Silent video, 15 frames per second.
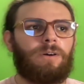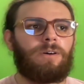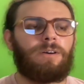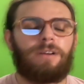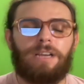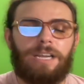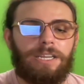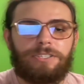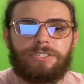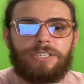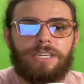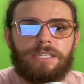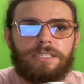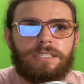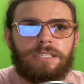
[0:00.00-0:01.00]
I
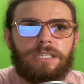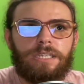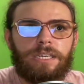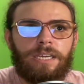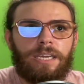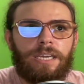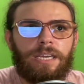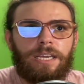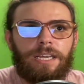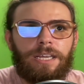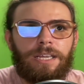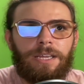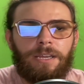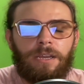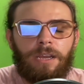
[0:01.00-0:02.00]
just
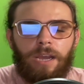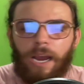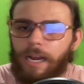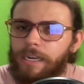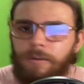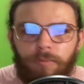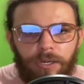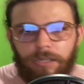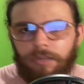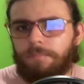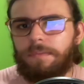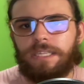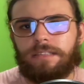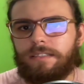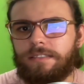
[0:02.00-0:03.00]
highly
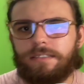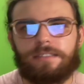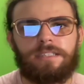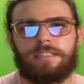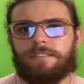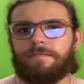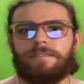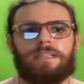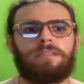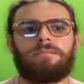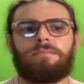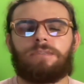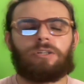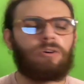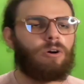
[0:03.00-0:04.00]
recommend this film.
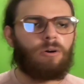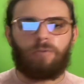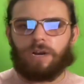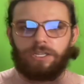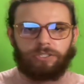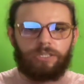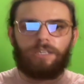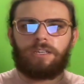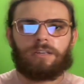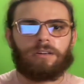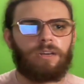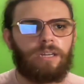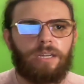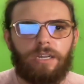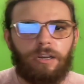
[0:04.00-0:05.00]
Go watch it
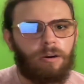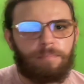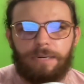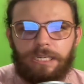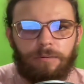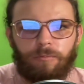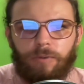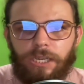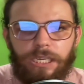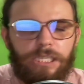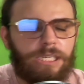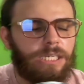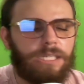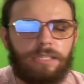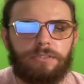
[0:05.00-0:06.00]
opening
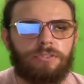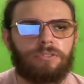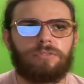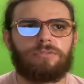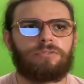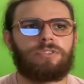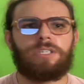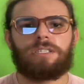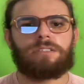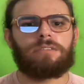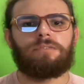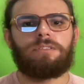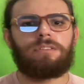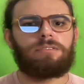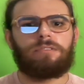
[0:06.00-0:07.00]
weekend. You're just
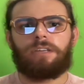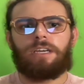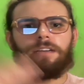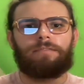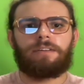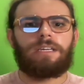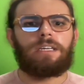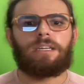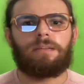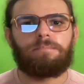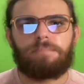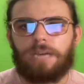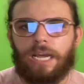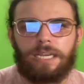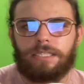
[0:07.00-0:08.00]
going to have a
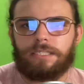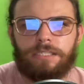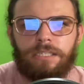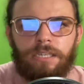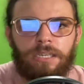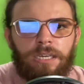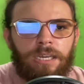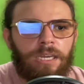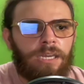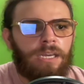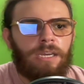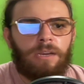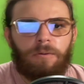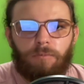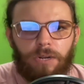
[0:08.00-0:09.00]
blast
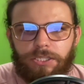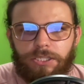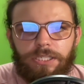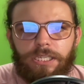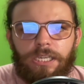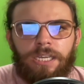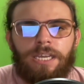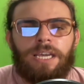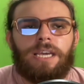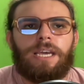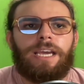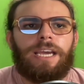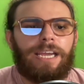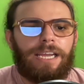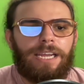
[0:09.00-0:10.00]
watching it.
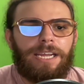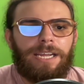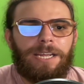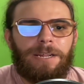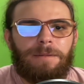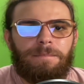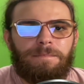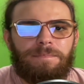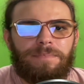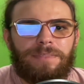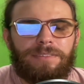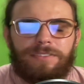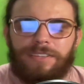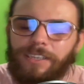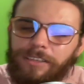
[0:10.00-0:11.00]
And
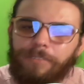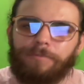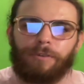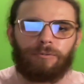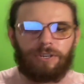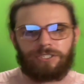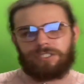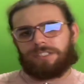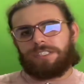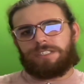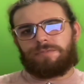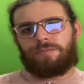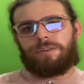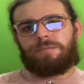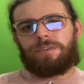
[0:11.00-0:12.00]
thank you for watching
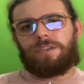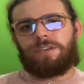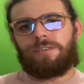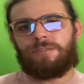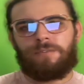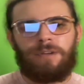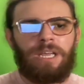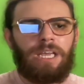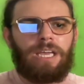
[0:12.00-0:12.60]
this review.